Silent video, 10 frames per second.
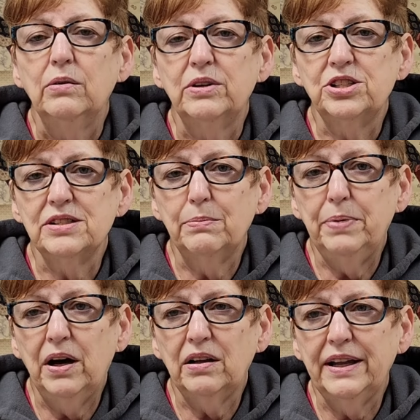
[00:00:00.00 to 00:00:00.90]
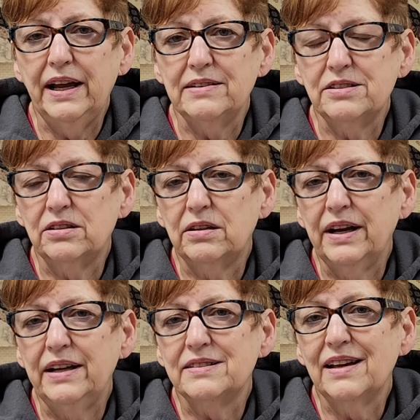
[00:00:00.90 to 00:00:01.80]
which is a
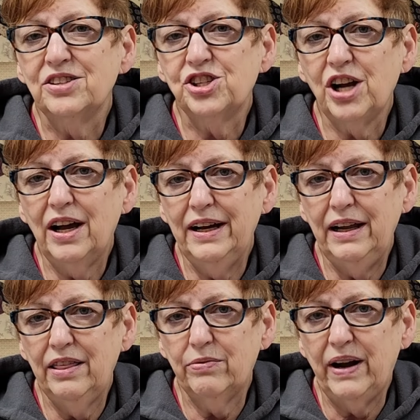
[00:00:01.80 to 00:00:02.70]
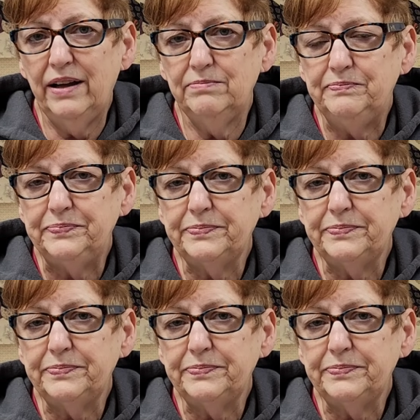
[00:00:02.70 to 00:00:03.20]
polyester, it's a shiny thread.